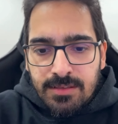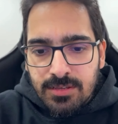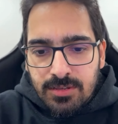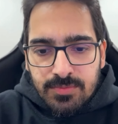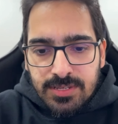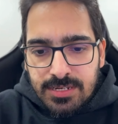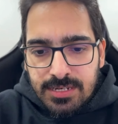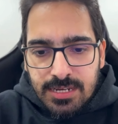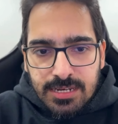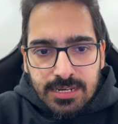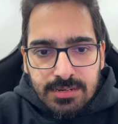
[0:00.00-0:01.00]

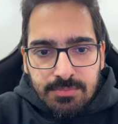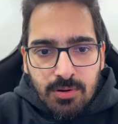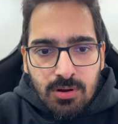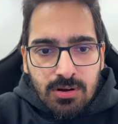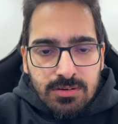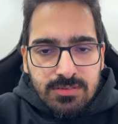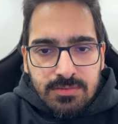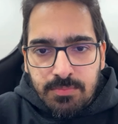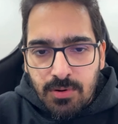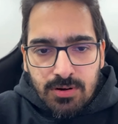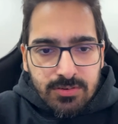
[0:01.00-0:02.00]
kubectl get pods.
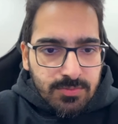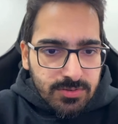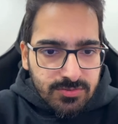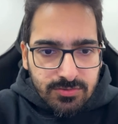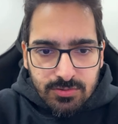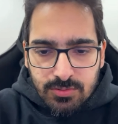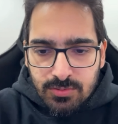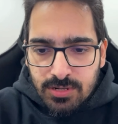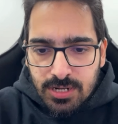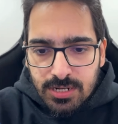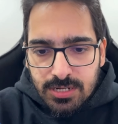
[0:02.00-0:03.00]
Pods was true.